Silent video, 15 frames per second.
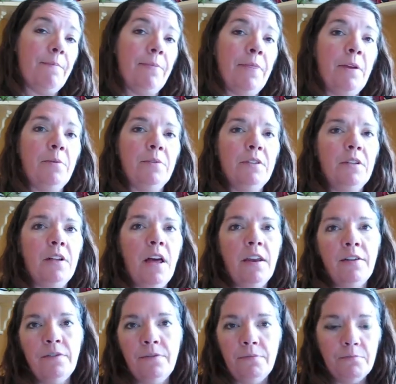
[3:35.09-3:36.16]
there was a lot
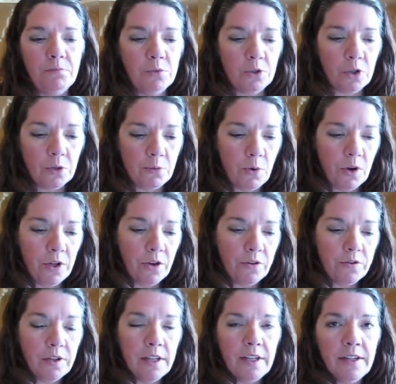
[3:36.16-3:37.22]
of turmoil
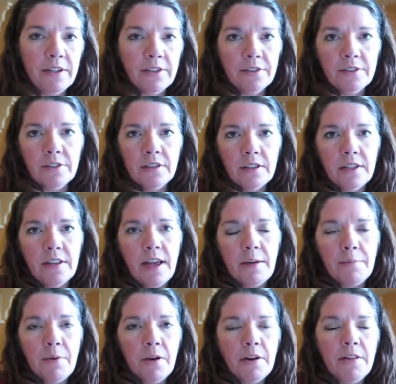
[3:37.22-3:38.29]
over the years in
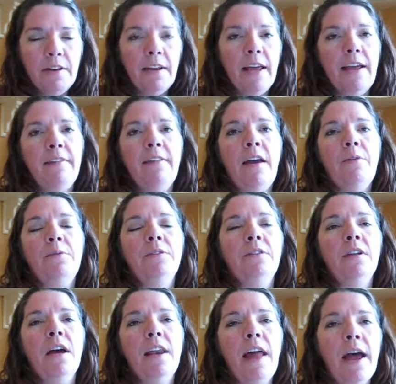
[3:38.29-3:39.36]
that part of the land that was
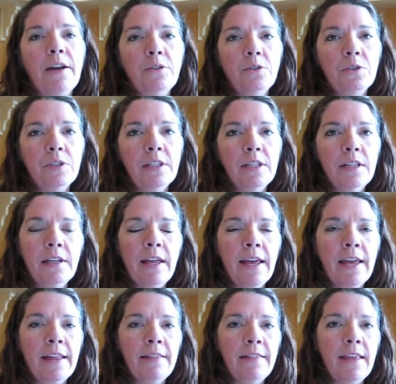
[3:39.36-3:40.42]
not actually the
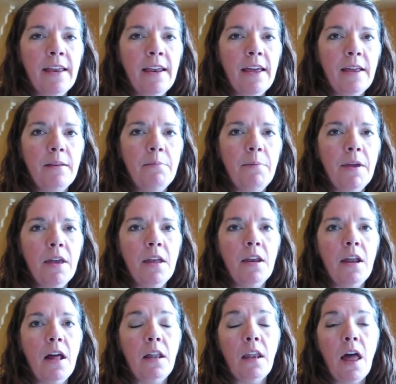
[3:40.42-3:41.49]
land that had
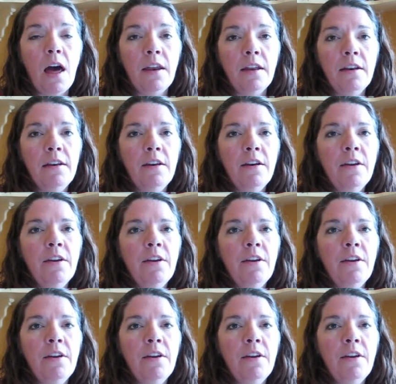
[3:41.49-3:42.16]
been allotted